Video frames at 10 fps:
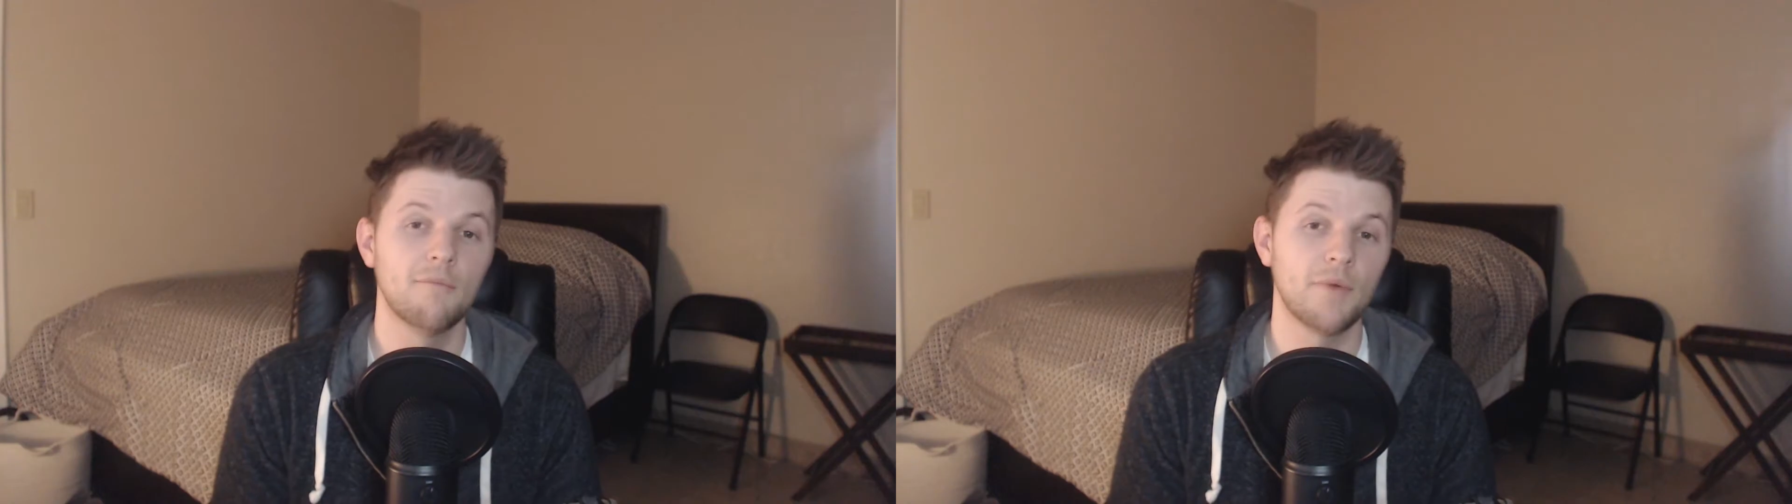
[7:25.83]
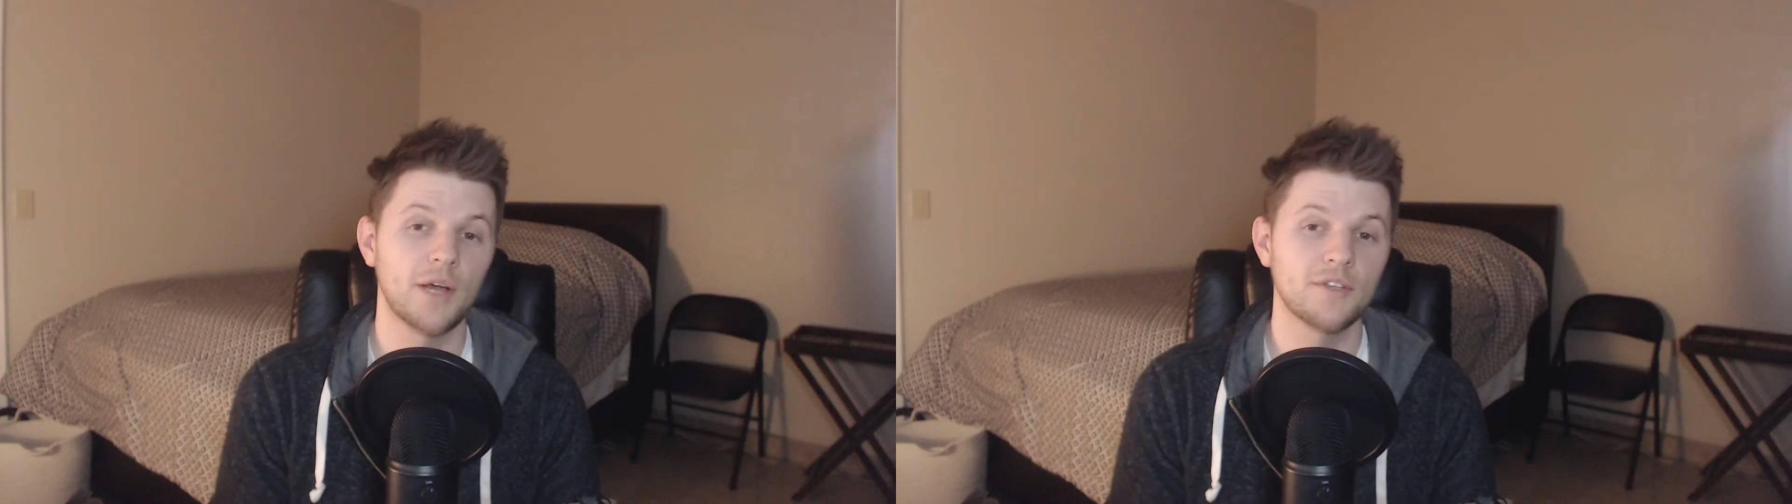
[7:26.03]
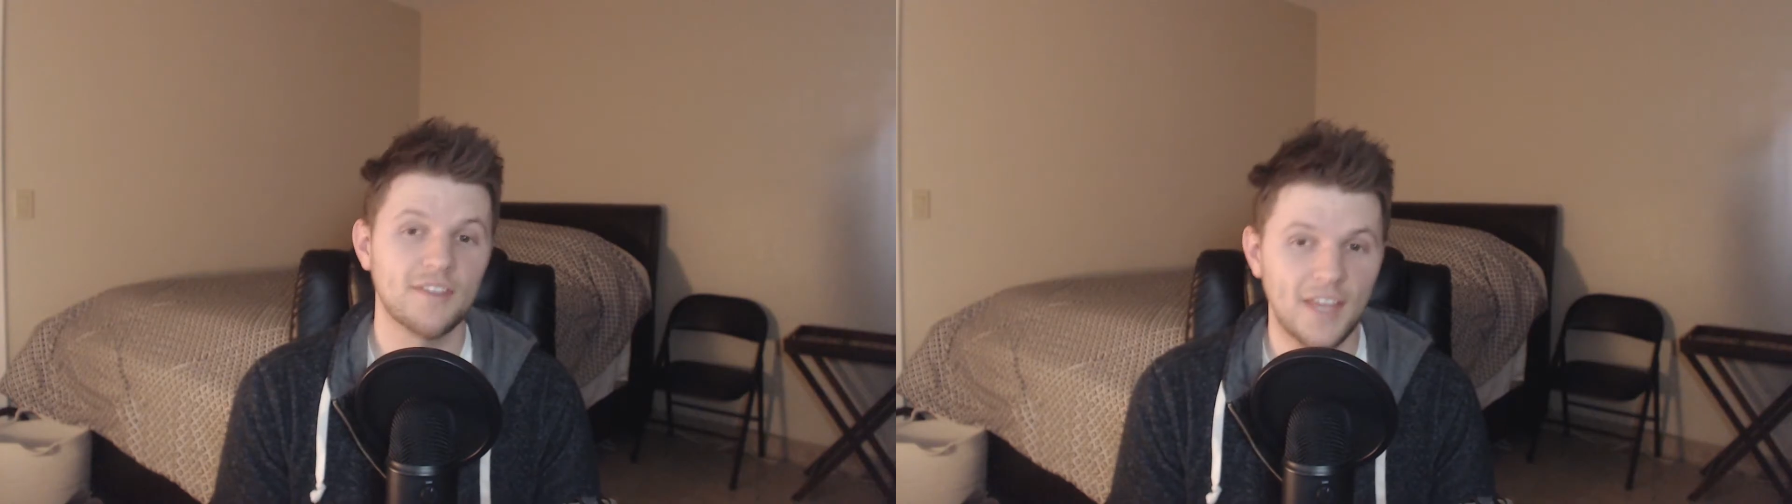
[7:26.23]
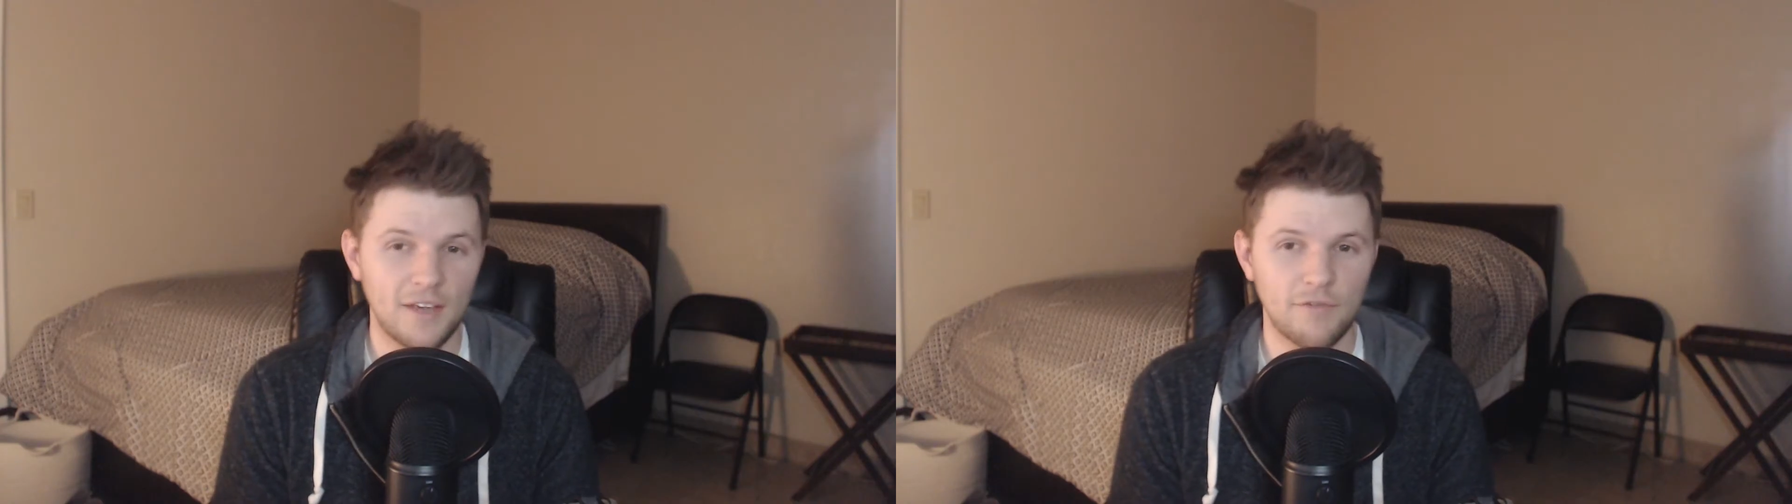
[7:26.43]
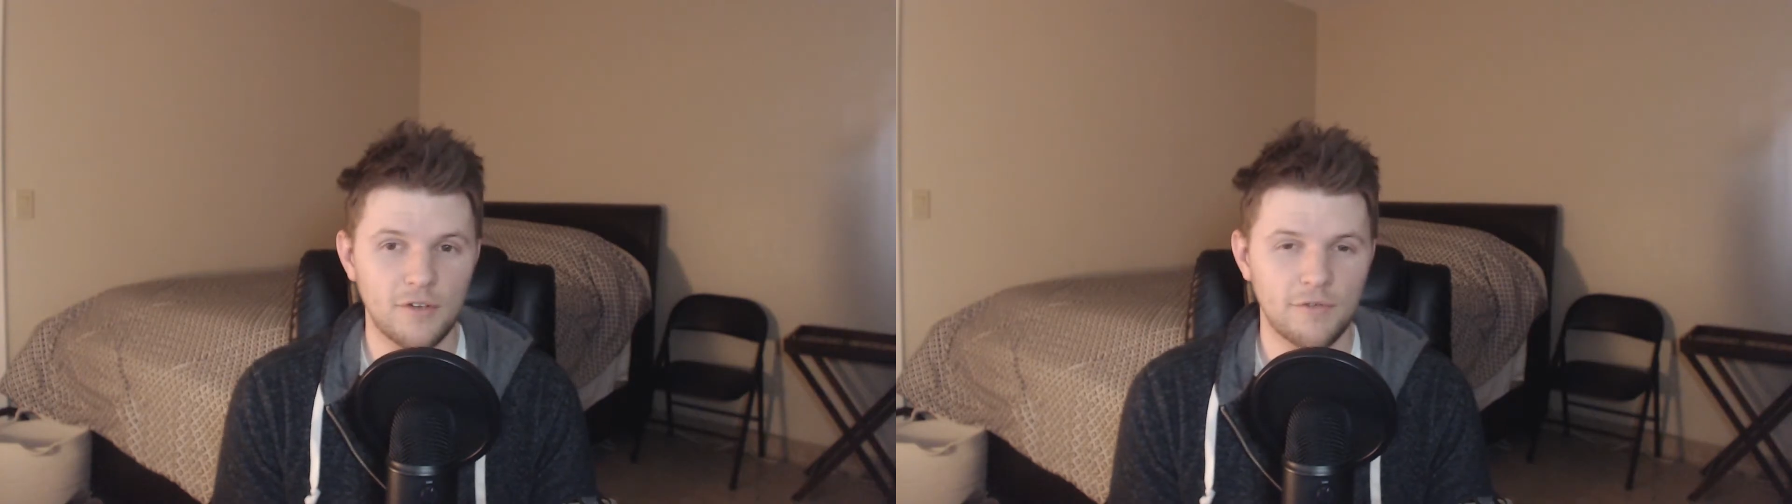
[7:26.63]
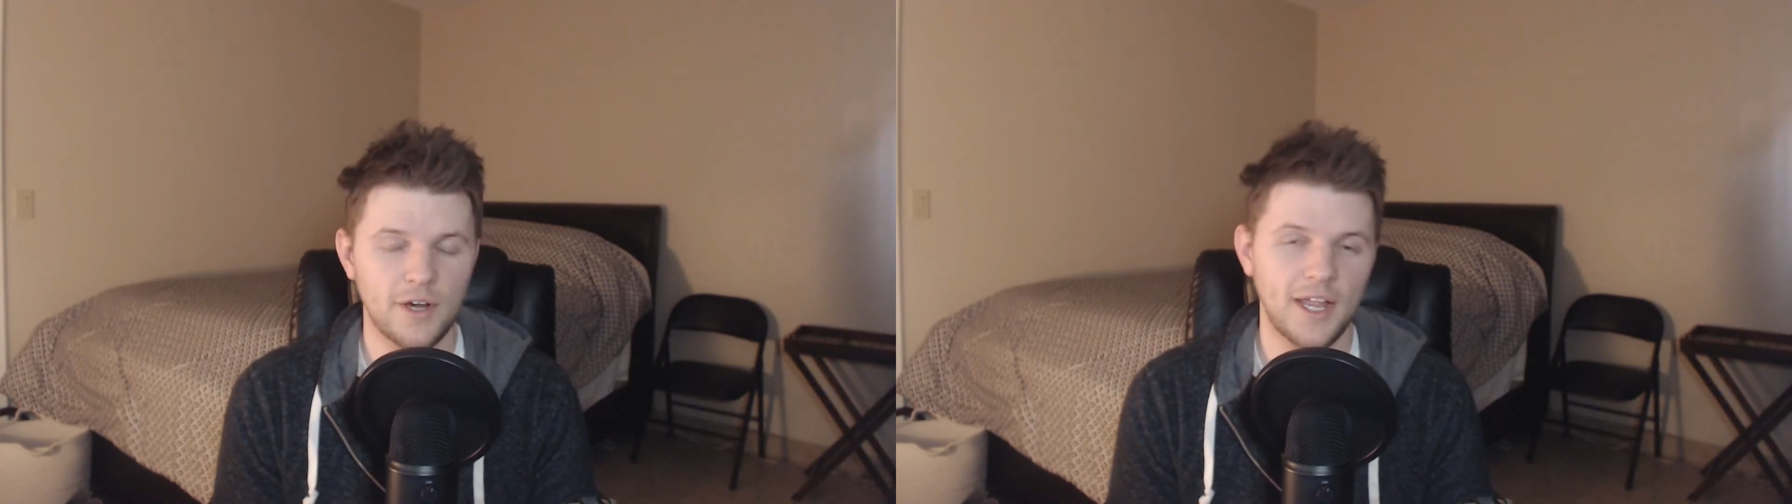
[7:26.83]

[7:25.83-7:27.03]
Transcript: But I was thankful for a